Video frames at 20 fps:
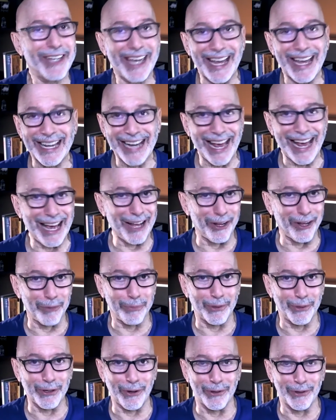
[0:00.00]
can't
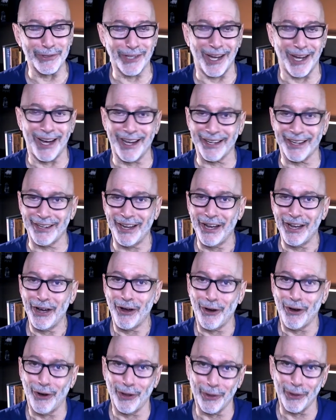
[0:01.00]
help what goes on
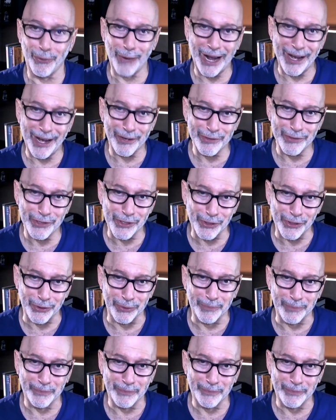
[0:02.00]
all around you.